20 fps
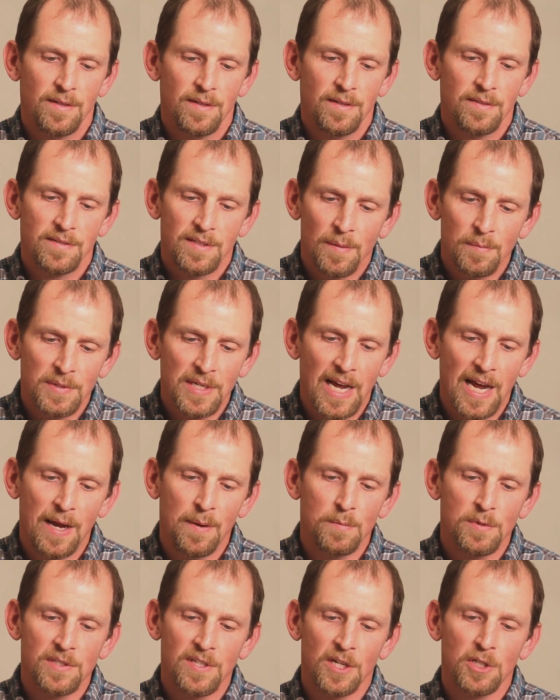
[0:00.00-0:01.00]

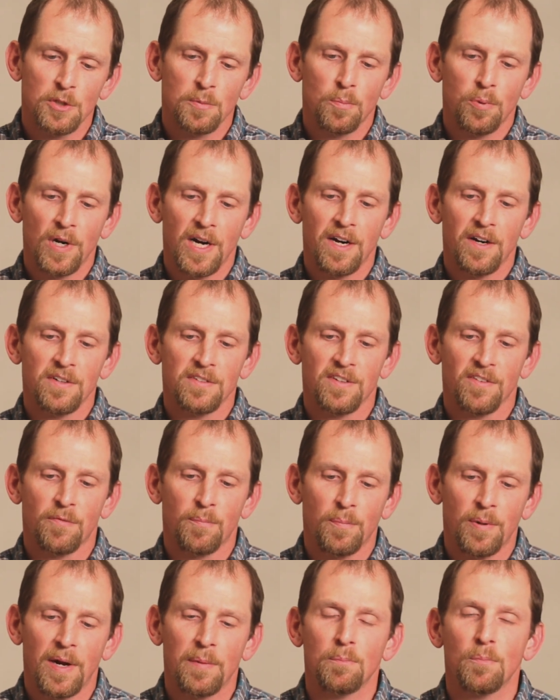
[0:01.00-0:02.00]
Sometimes such prayers
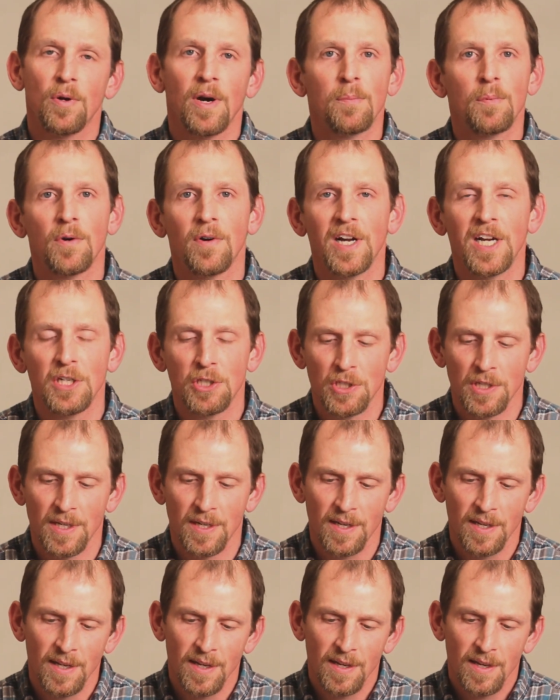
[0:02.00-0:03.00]
of
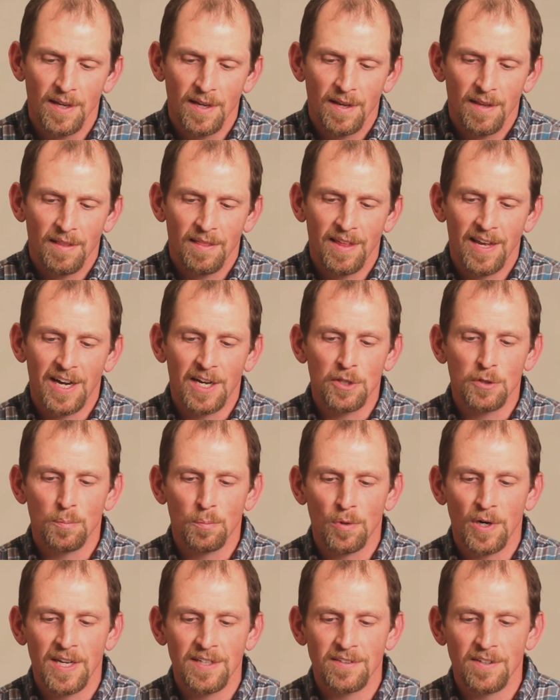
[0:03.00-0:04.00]
preparation, they
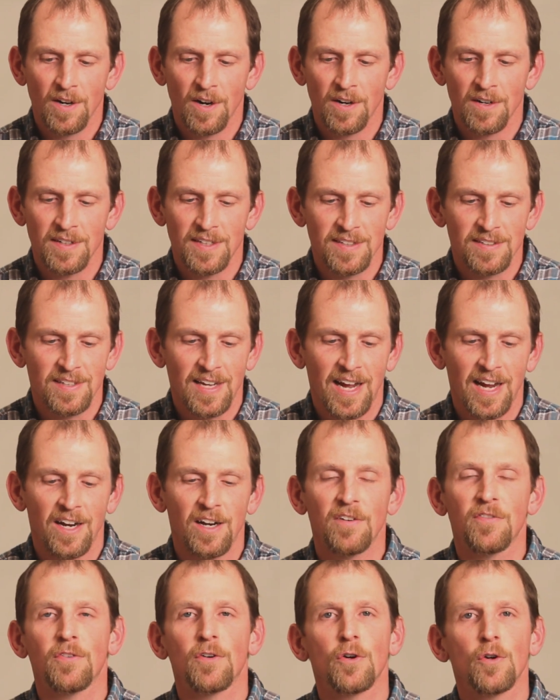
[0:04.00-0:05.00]
express our
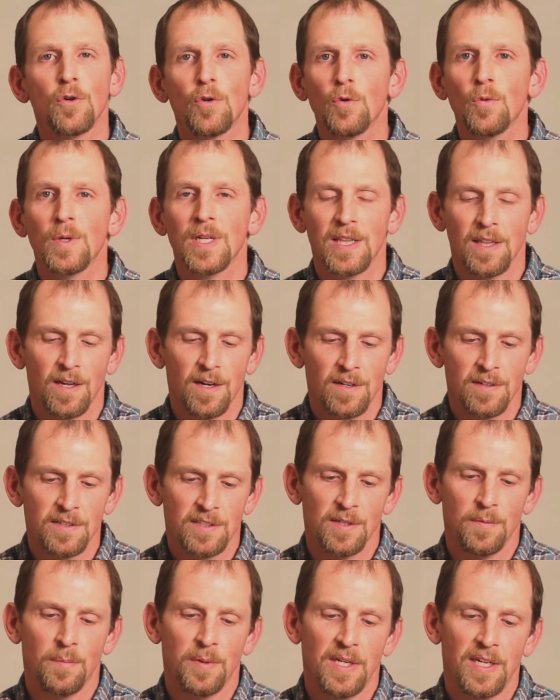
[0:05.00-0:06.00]
desire for who we long
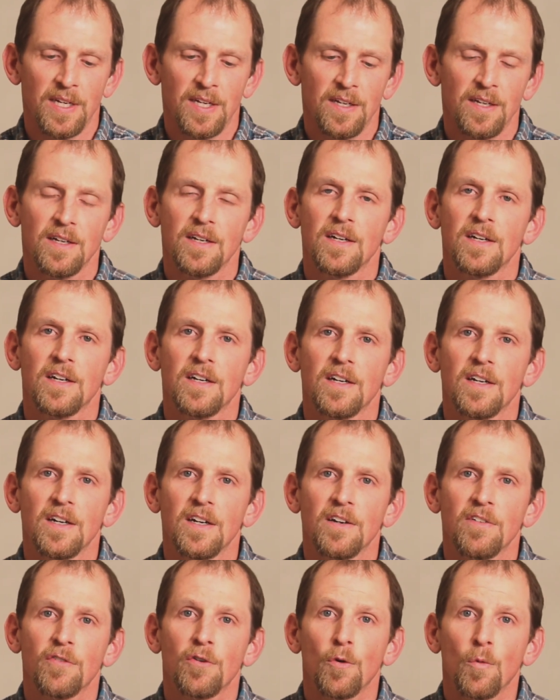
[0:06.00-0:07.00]
to be,
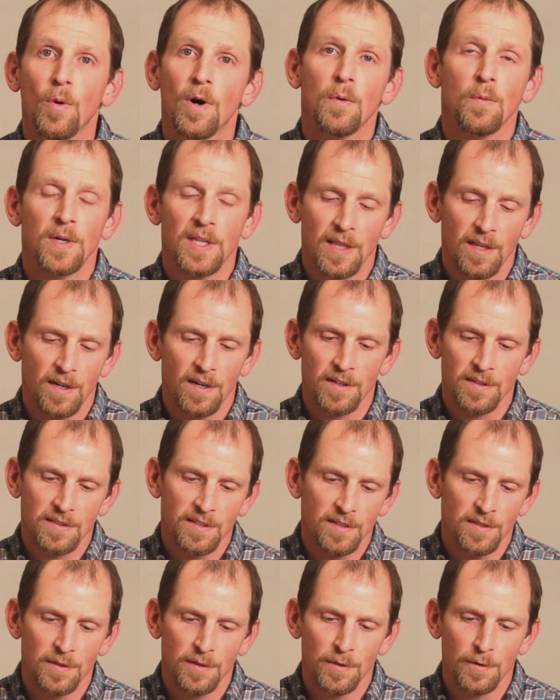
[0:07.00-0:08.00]
for what we long
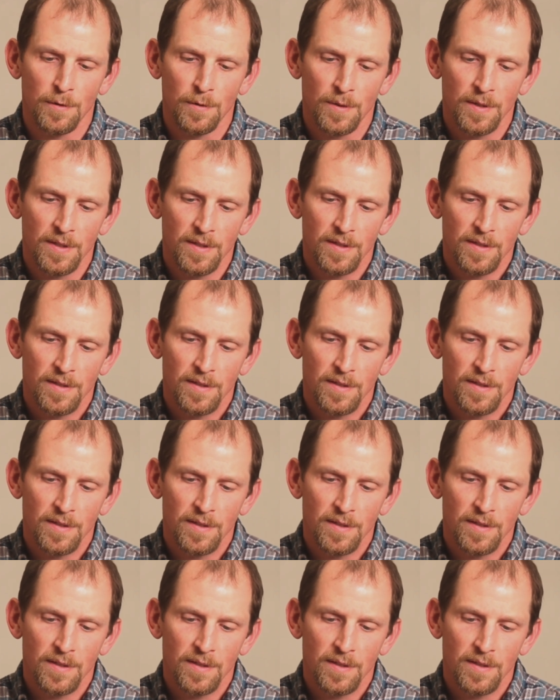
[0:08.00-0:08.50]
to do.